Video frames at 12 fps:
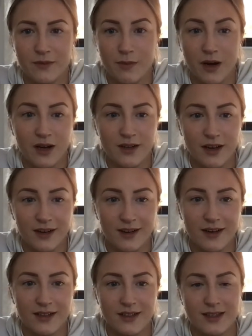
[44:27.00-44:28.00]
But I'd
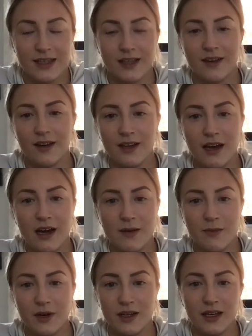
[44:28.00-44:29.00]
like to think I can.
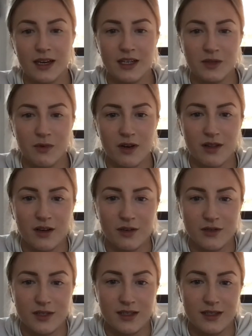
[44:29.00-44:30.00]
But again, it's one of
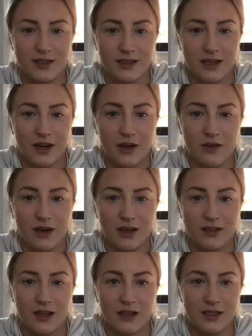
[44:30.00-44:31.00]
those. It's, you know,
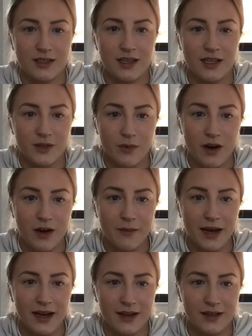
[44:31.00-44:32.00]
I'll assess where
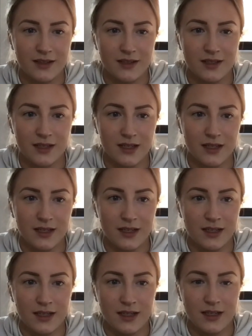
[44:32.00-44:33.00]
I'm at
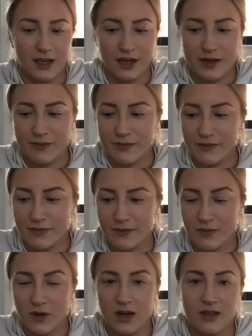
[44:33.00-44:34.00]

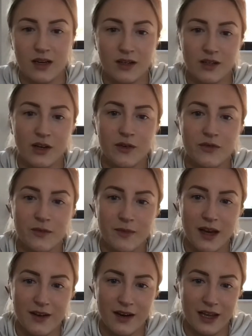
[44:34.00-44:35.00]
and go from
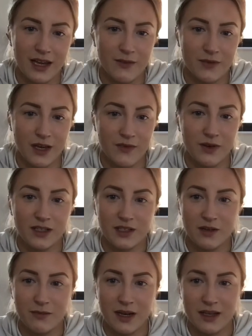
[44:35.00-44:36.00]
there. And again, if I
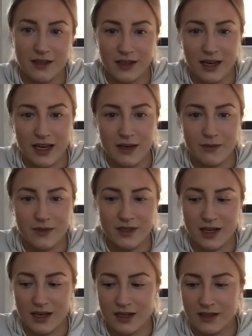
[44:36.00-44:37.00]
don't make the games,
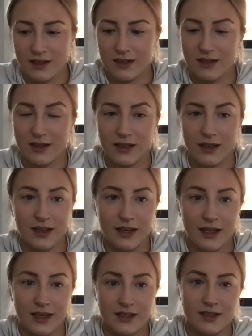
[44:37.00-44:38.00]
then
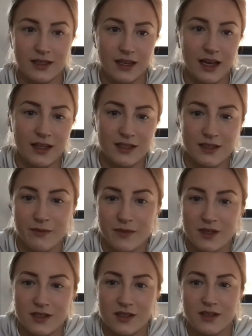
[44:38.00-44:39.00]
it's again
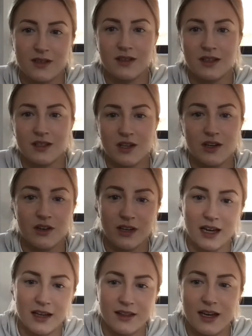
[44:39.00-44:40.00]
something to
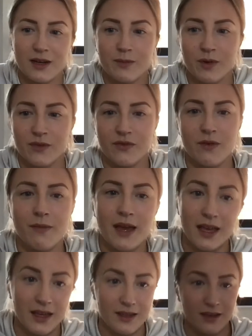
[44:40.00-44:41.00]
look at then. But for
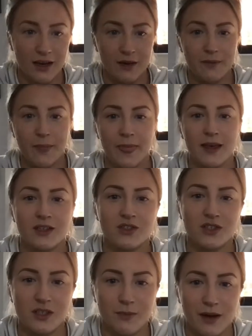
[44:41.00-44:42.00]
me, it's
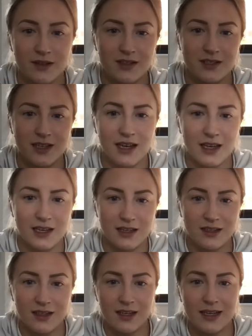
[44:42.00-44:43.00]
just about
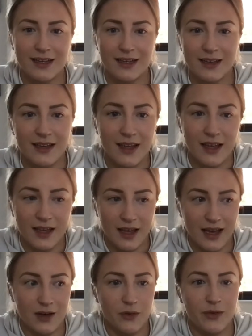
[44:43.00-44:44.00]
staying
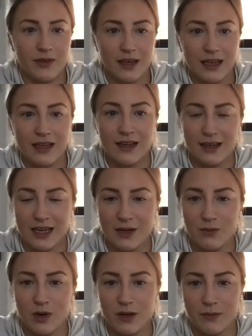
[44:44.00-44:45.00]
healthy
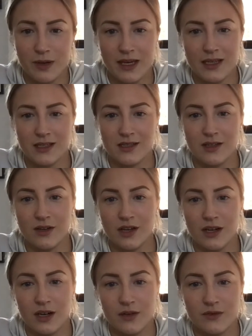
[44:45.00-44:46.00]
in one piece,
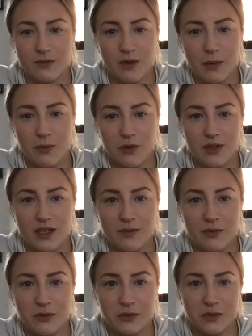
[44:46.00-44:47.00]
looking after my body,
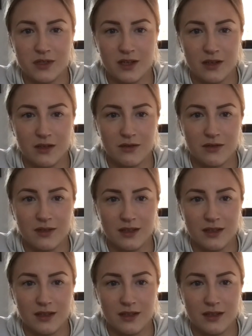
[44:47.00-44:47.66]
but also